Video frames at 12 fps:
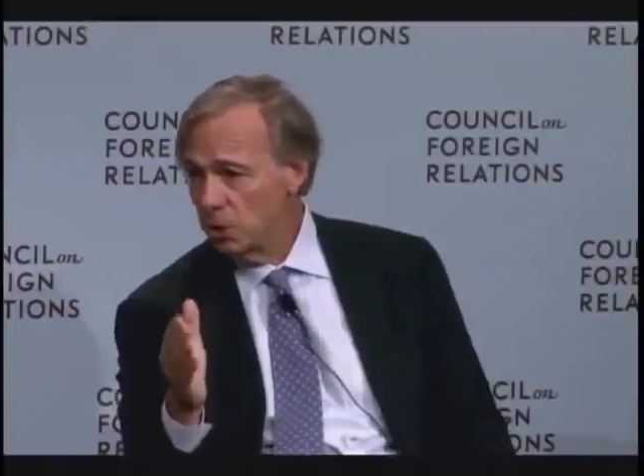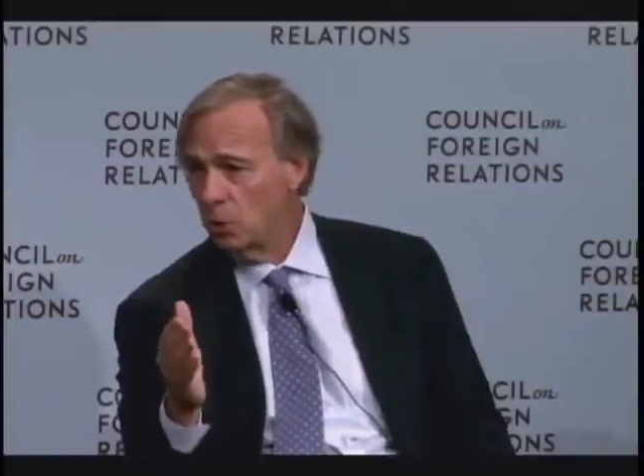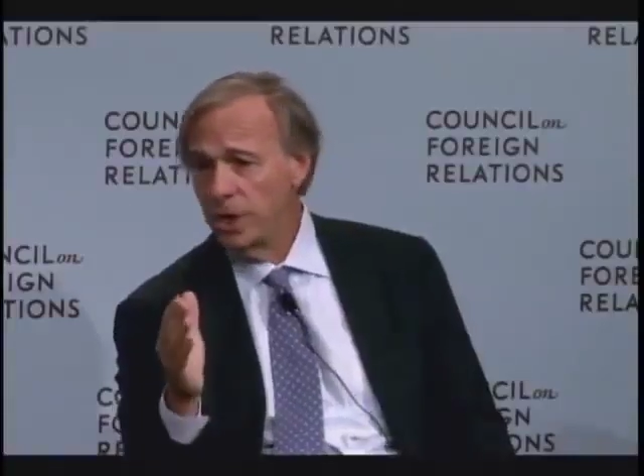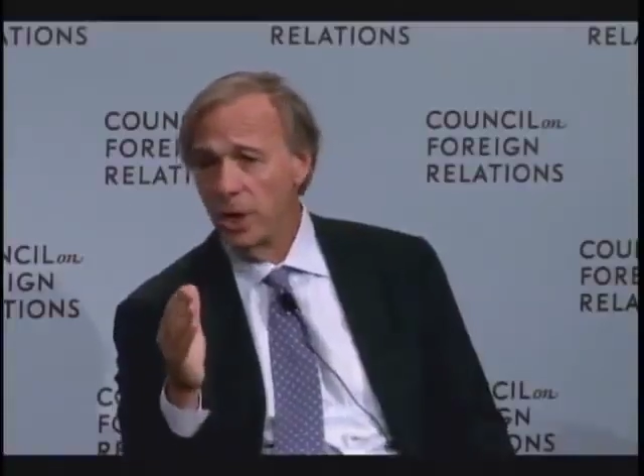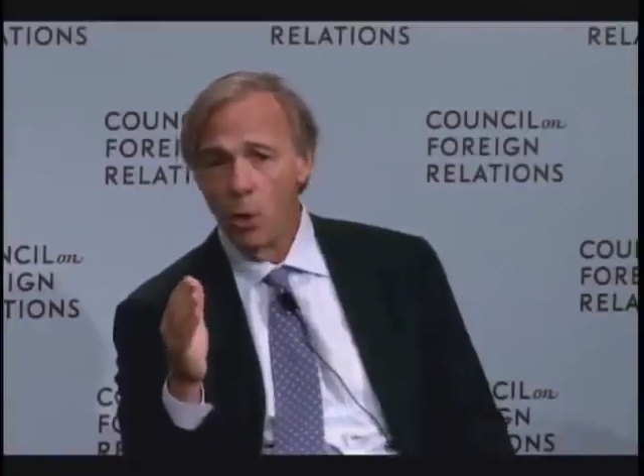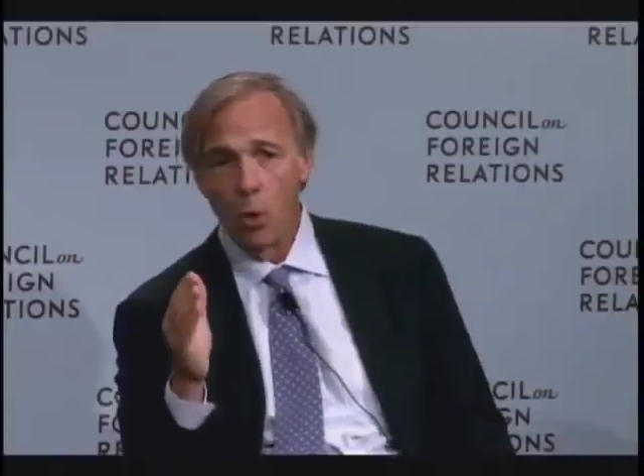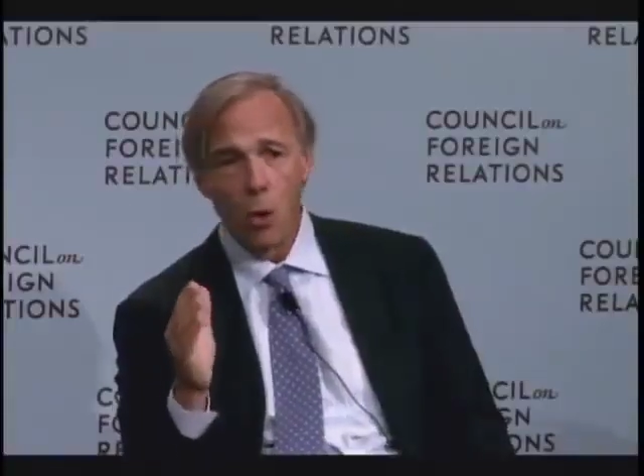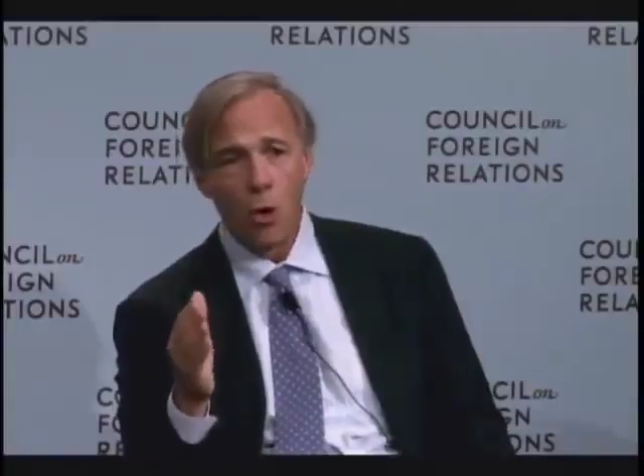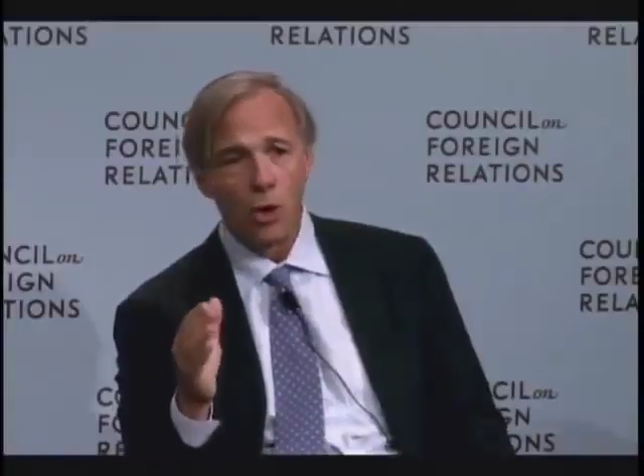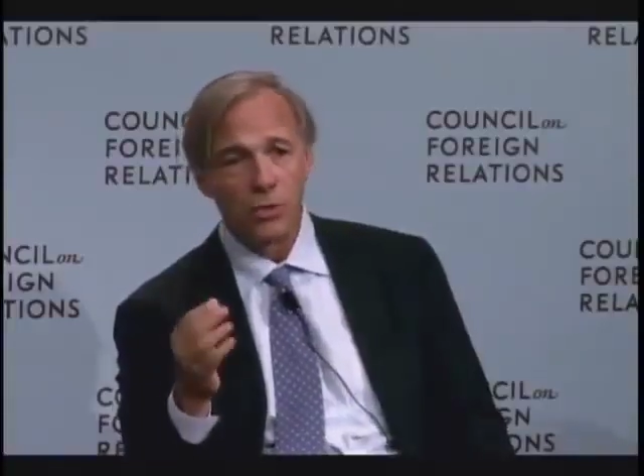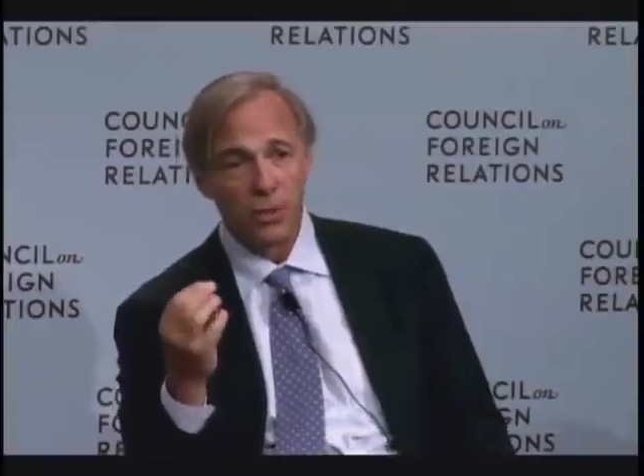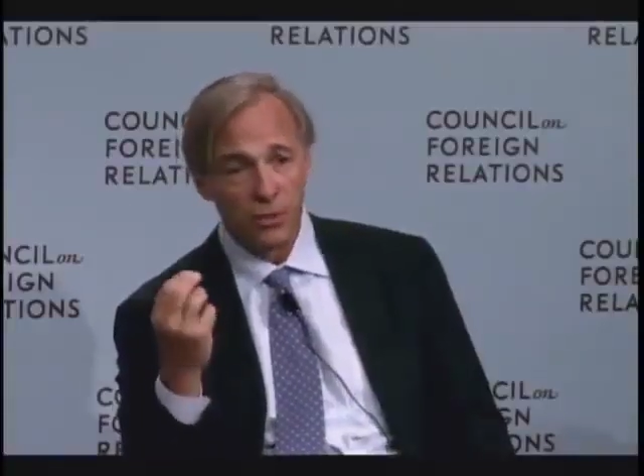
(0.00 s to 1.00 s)
So
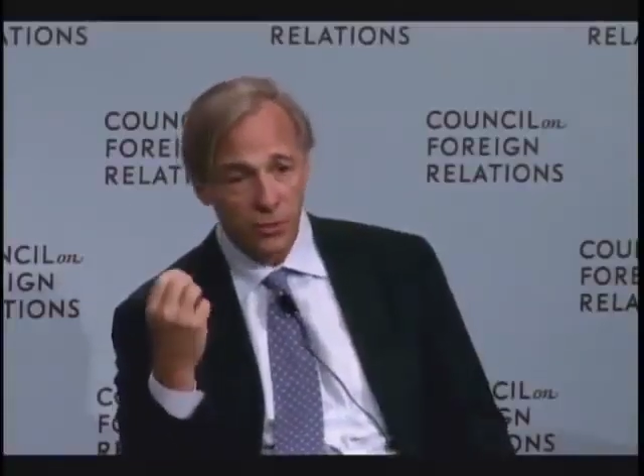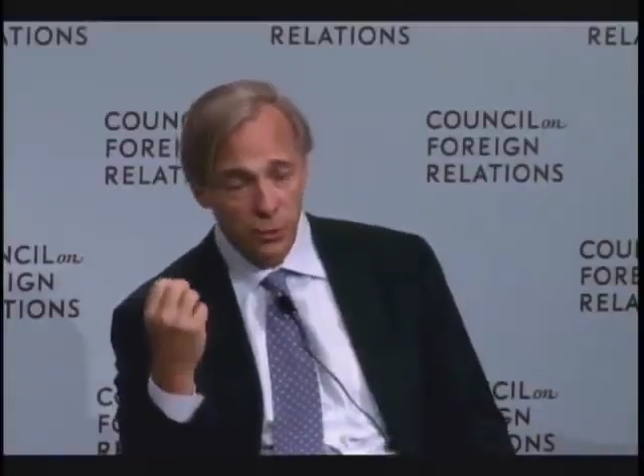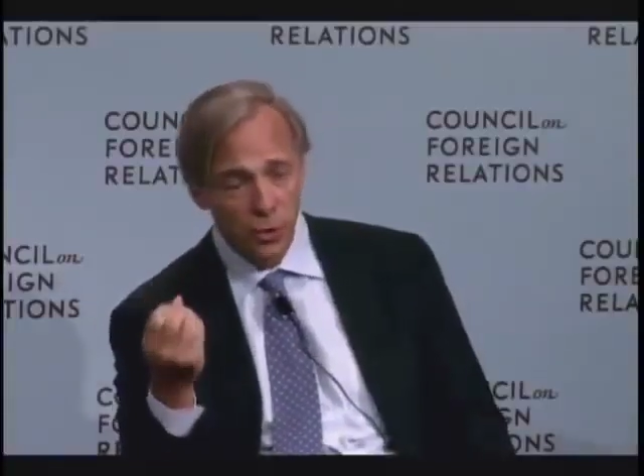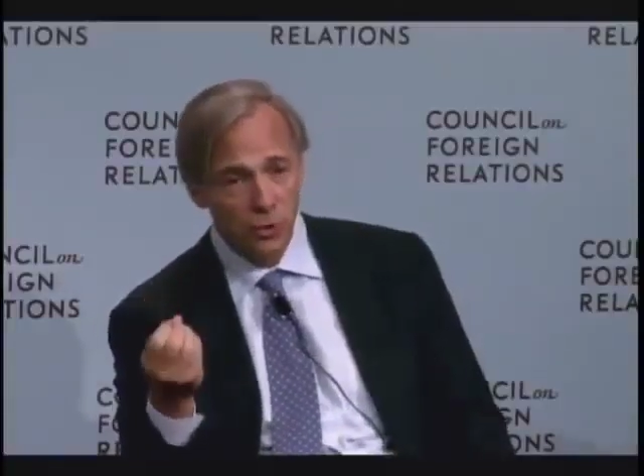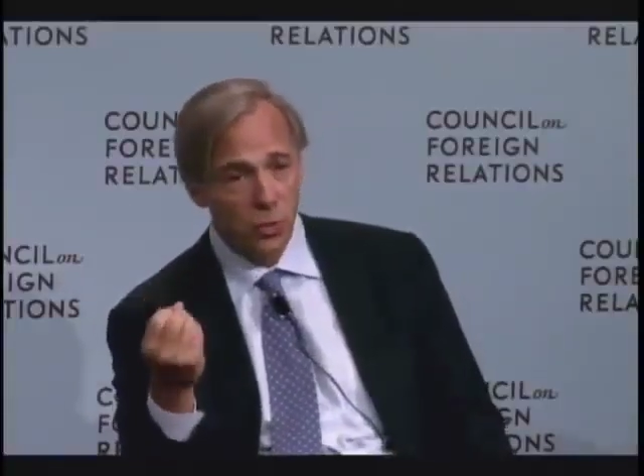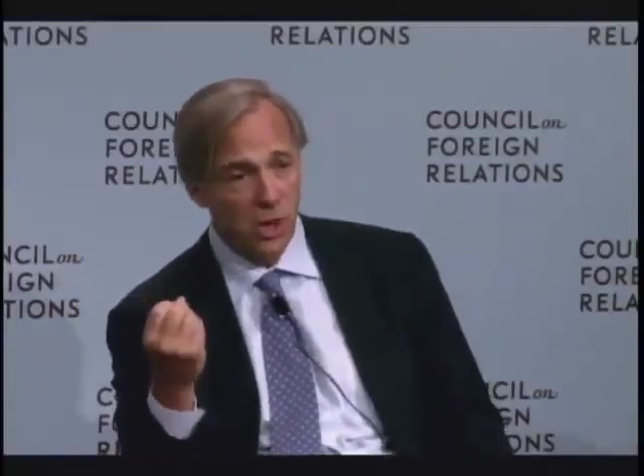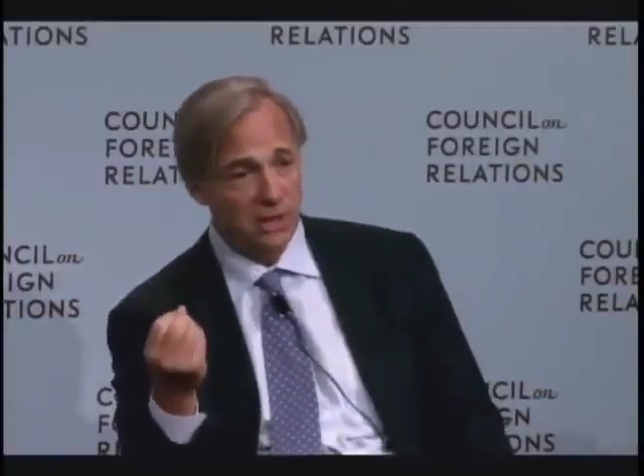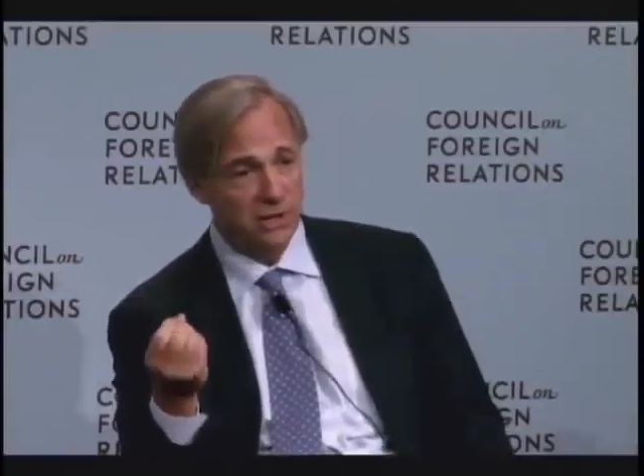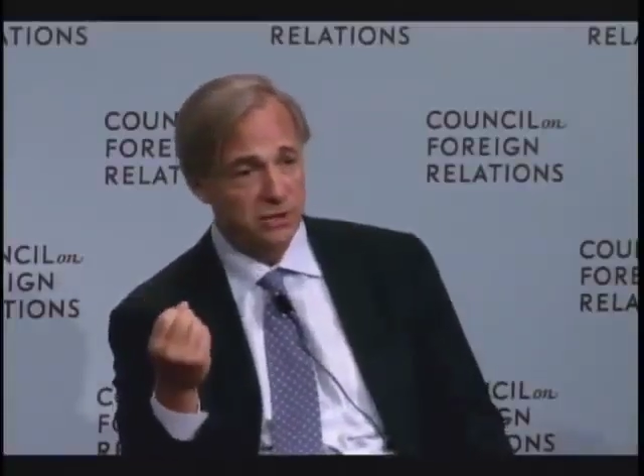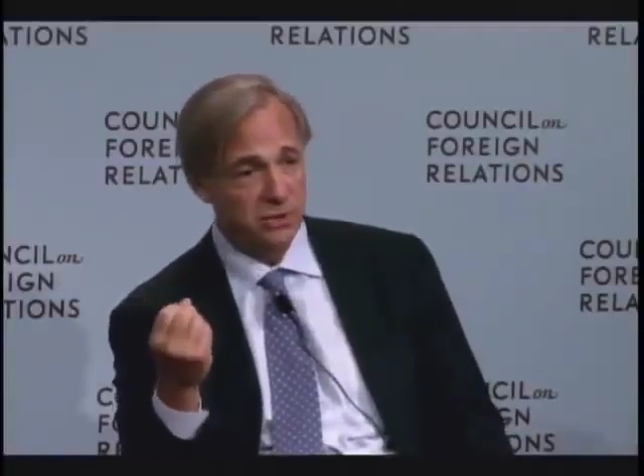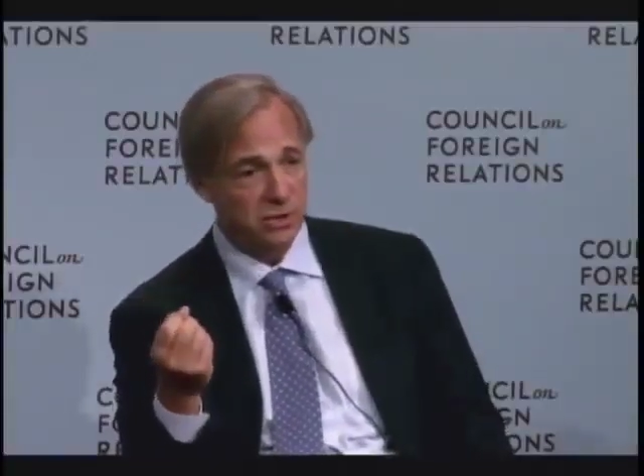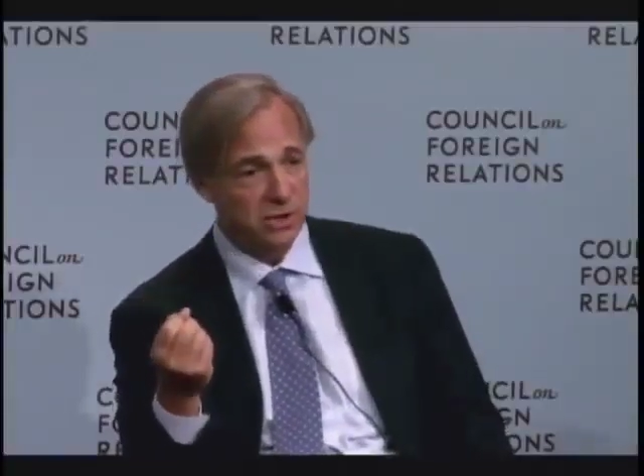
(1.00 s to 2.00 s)
the third way that